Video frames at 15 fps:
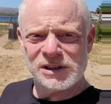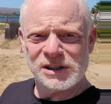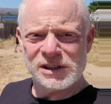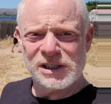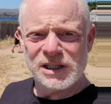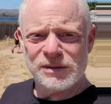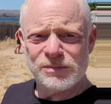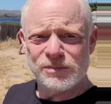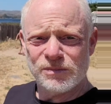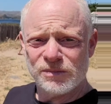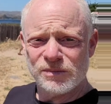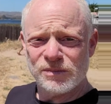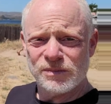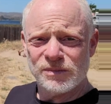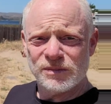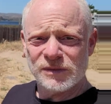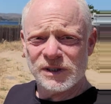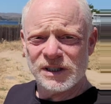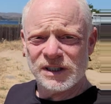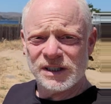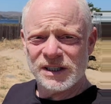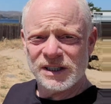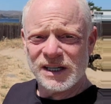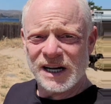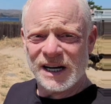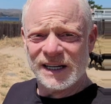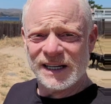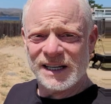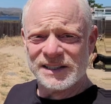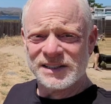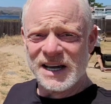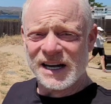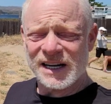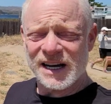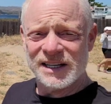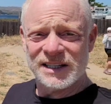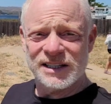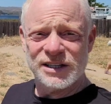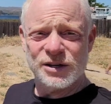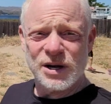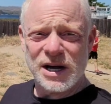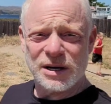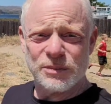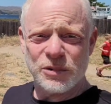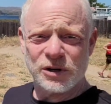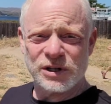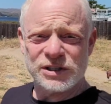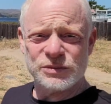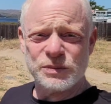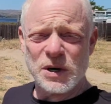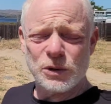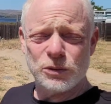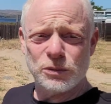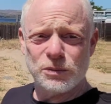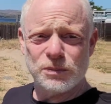Oh, I guess that guy didn't know how to park his boat.